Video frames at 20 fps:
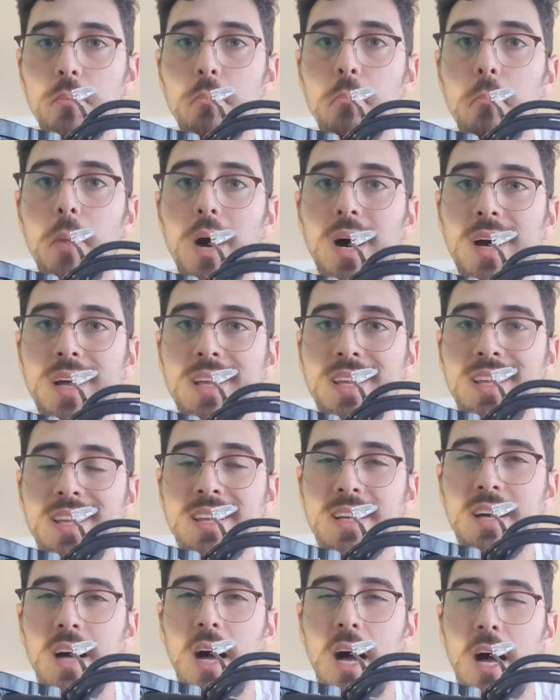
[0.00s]

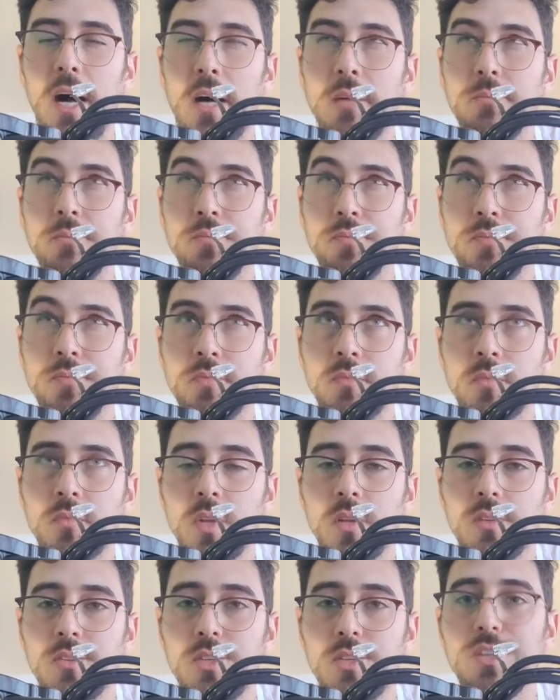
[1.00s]
my
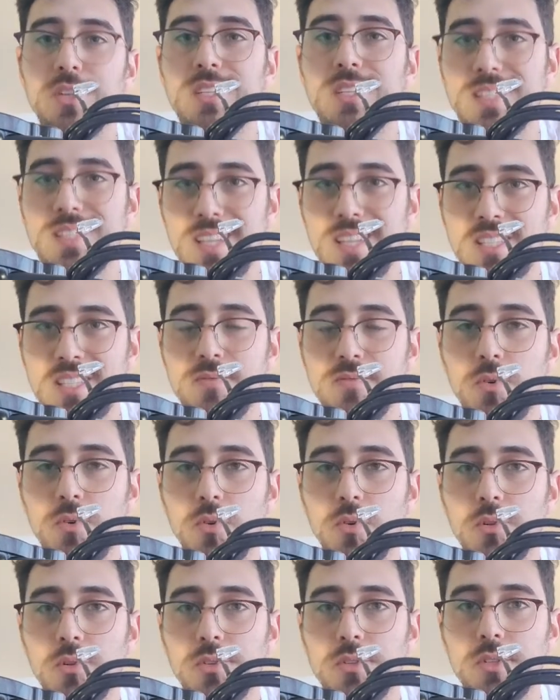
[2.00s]
36
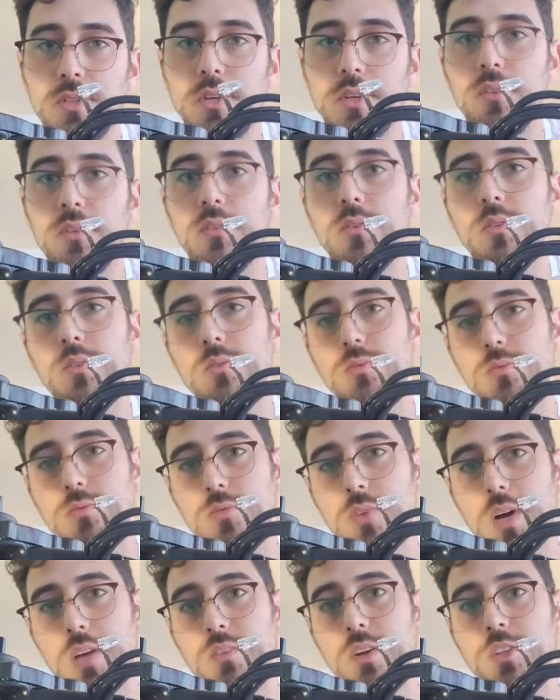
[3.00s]
volt
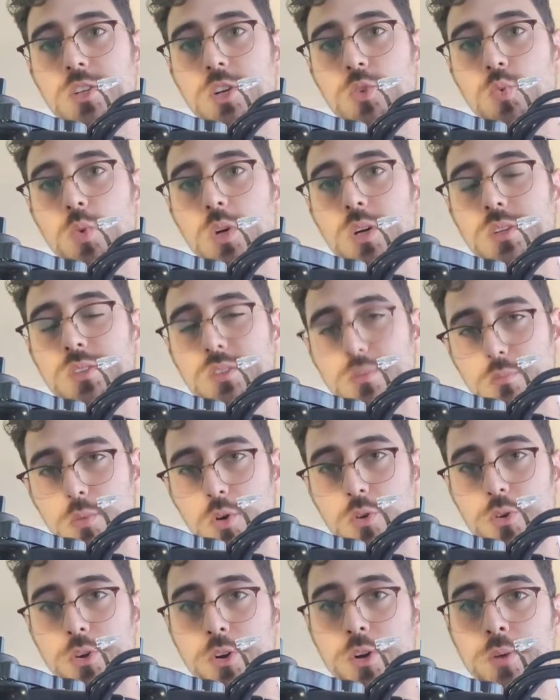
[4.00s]
500 watt
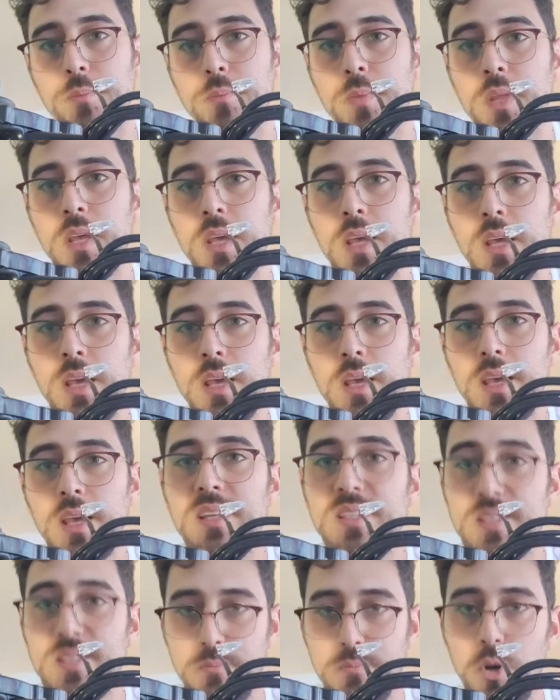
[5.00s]
motor,
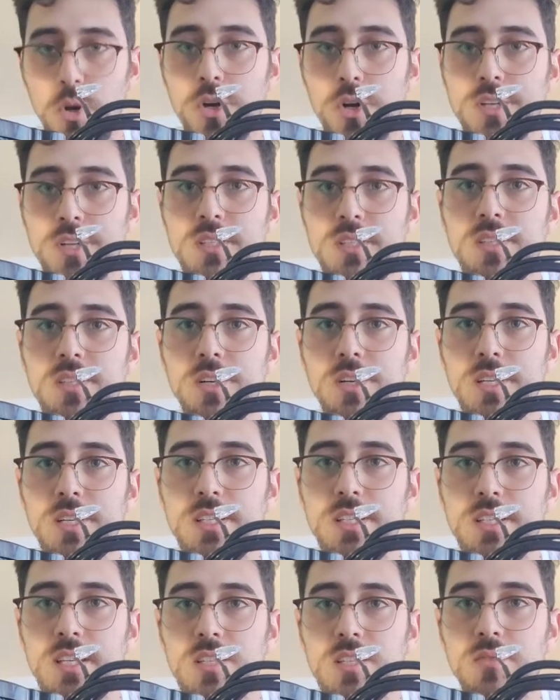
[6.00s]
it's marked
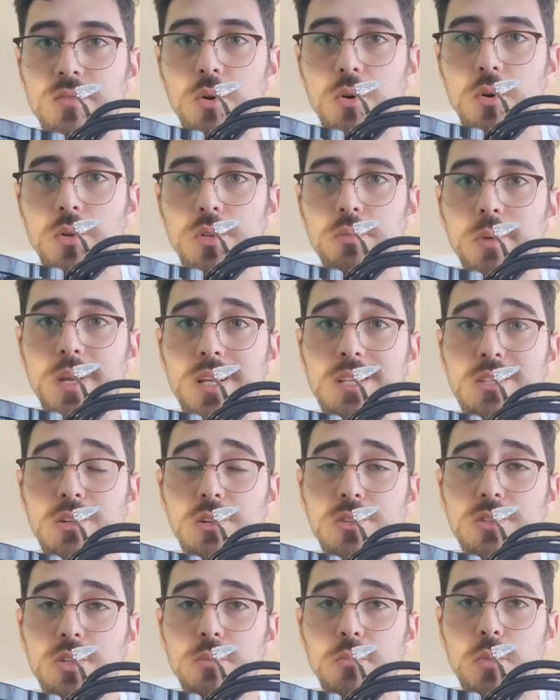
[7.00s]
36 volt, but it's
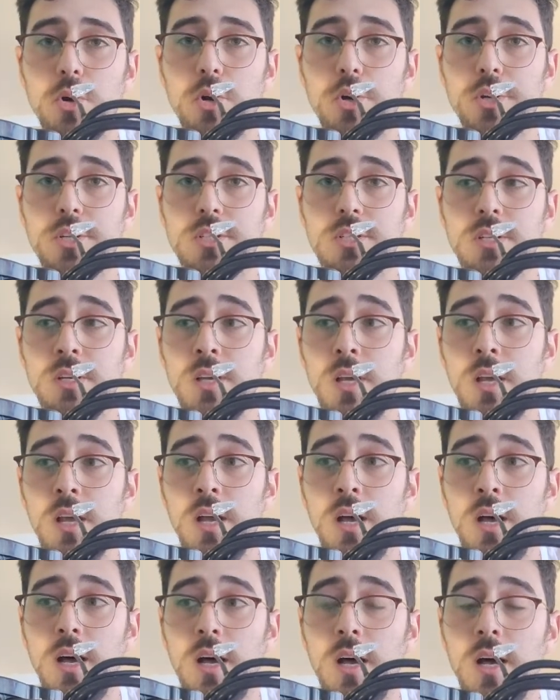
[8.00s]
also marked
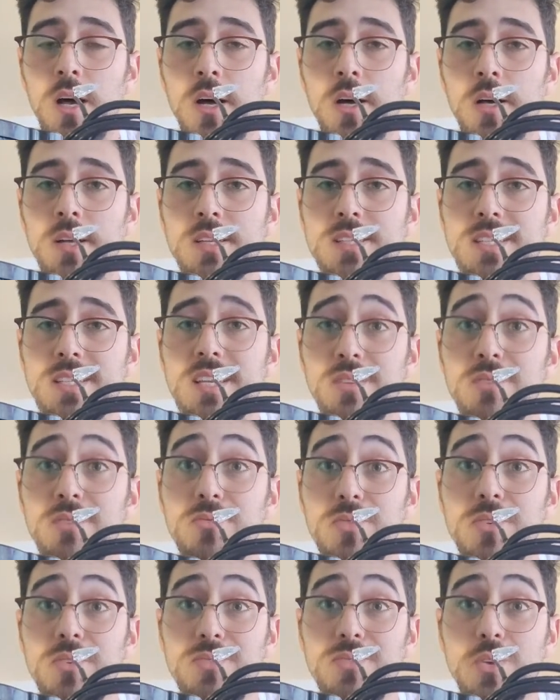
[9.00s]

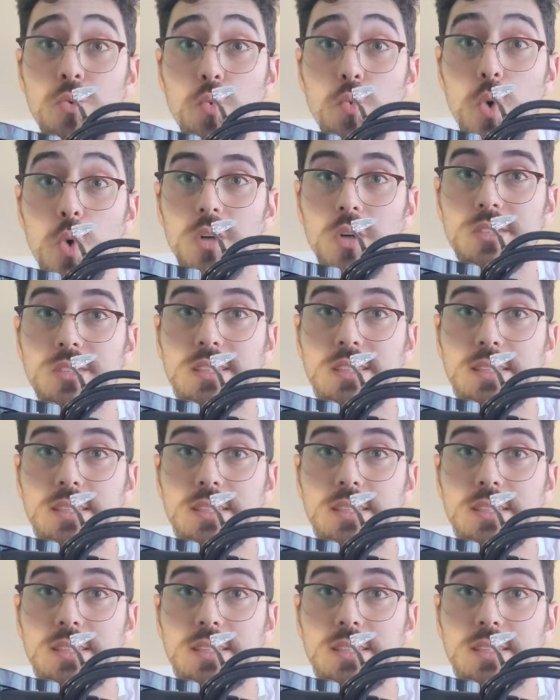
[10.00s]
750 watt.